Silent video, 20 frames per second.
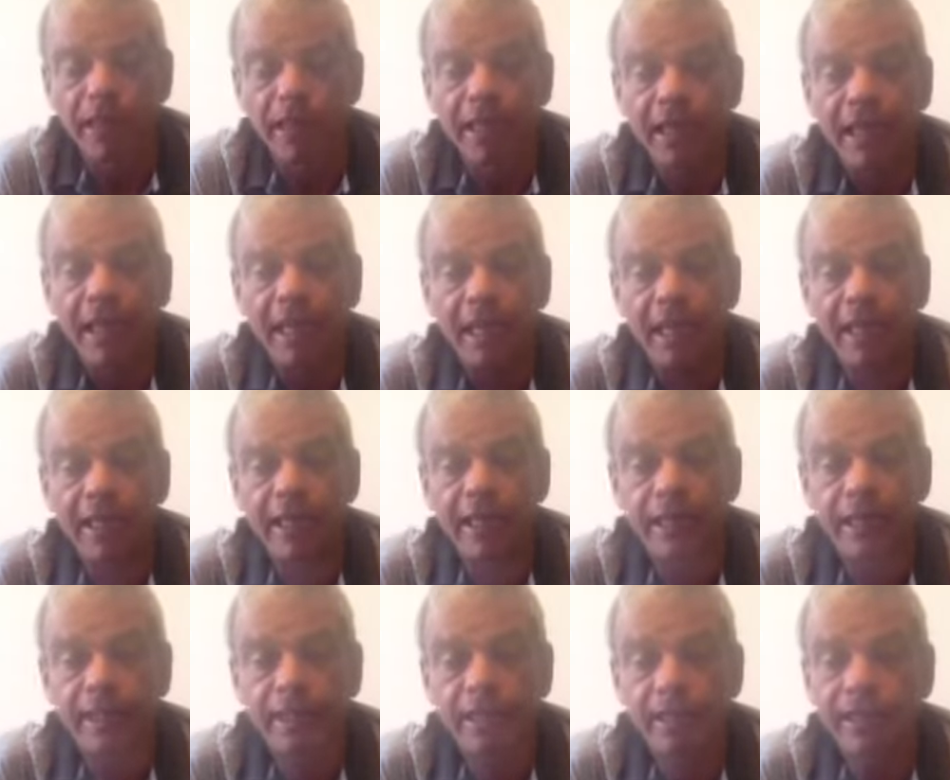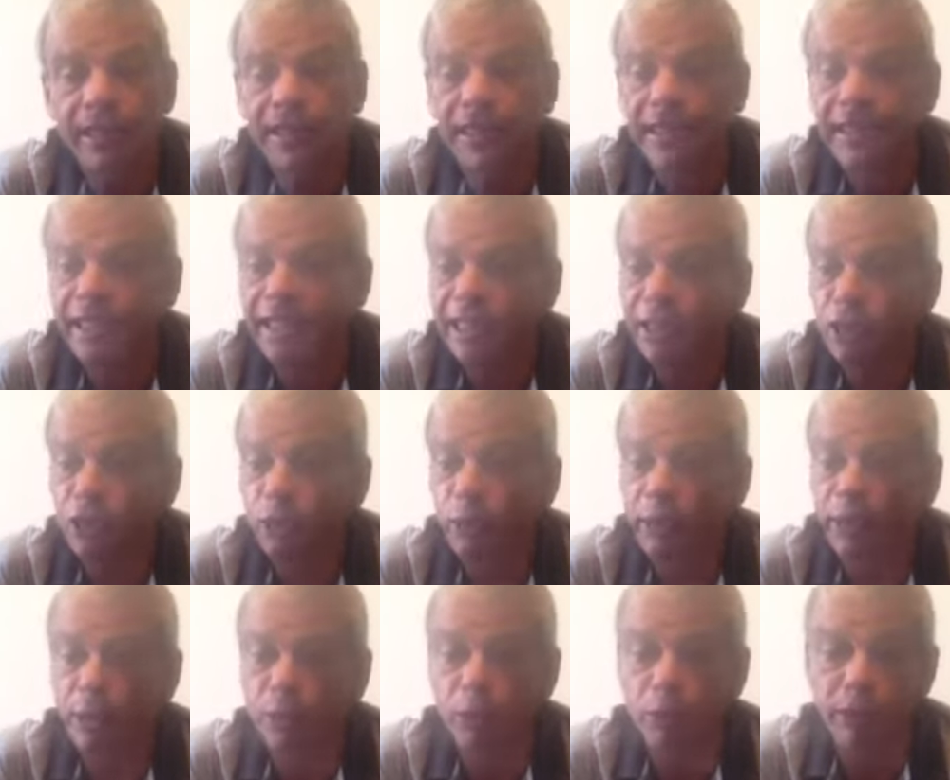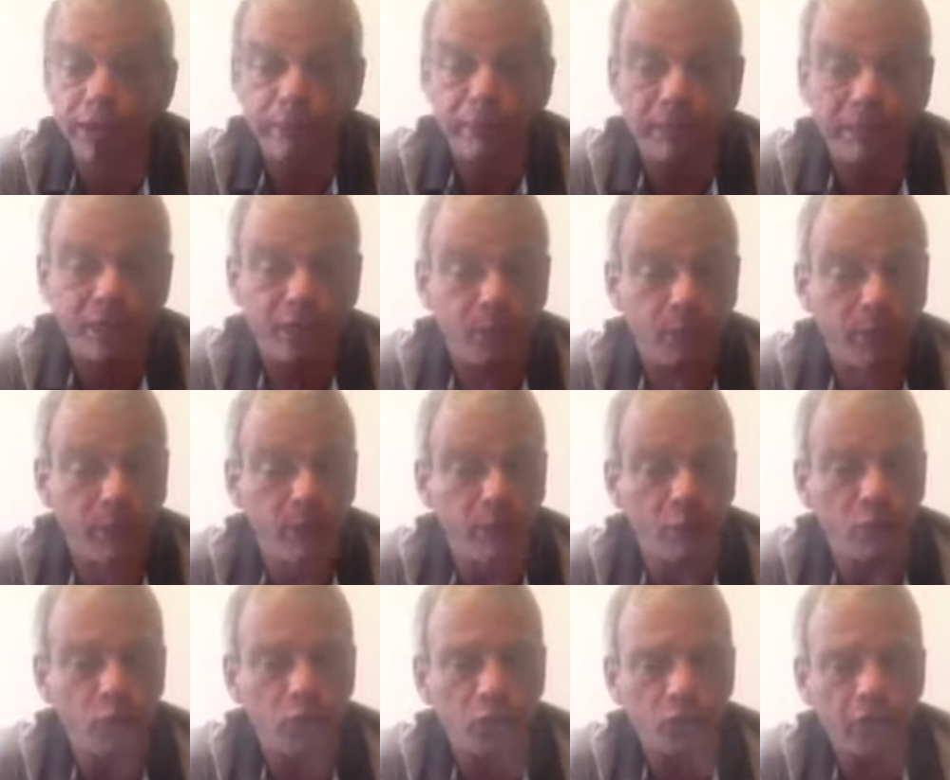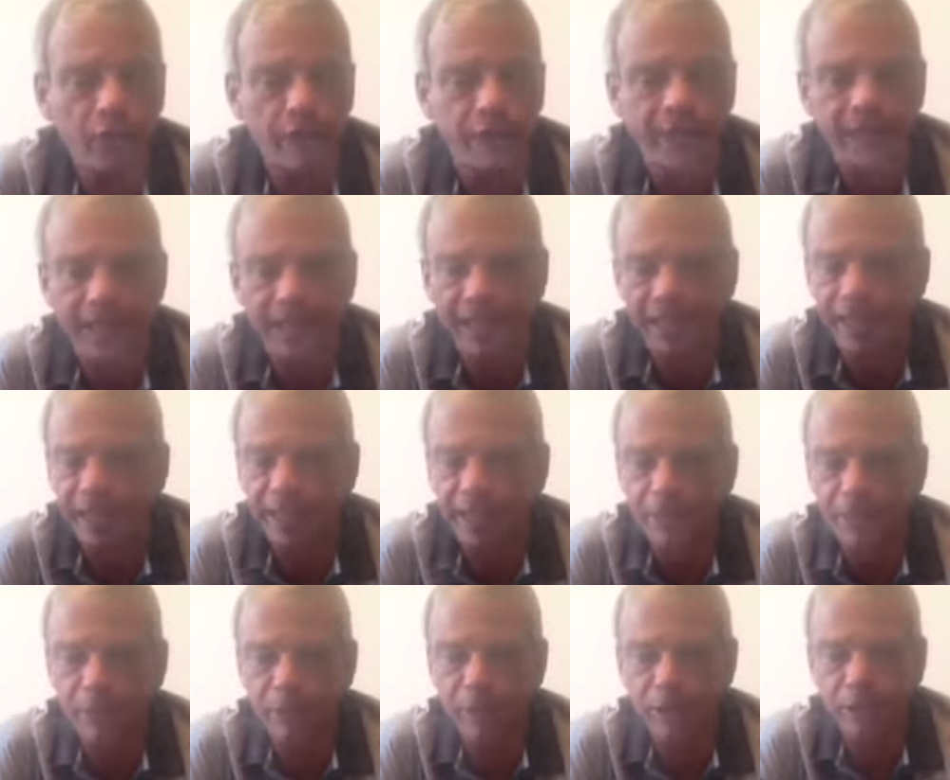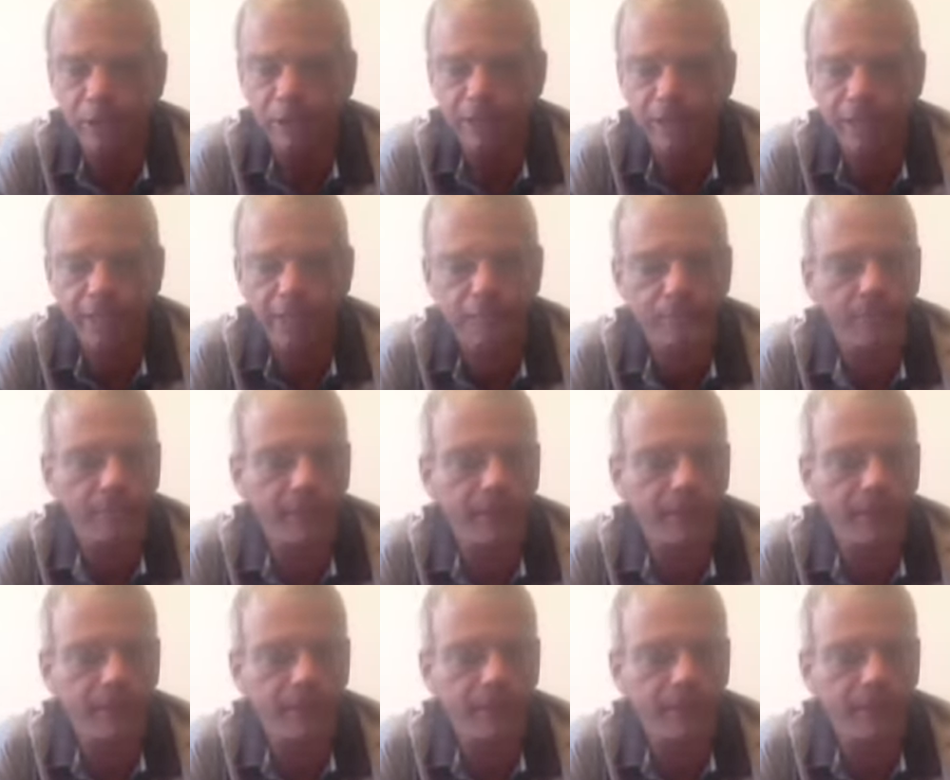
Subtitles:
And in case you wondered what WH Smith looks like and you're coming to the UK,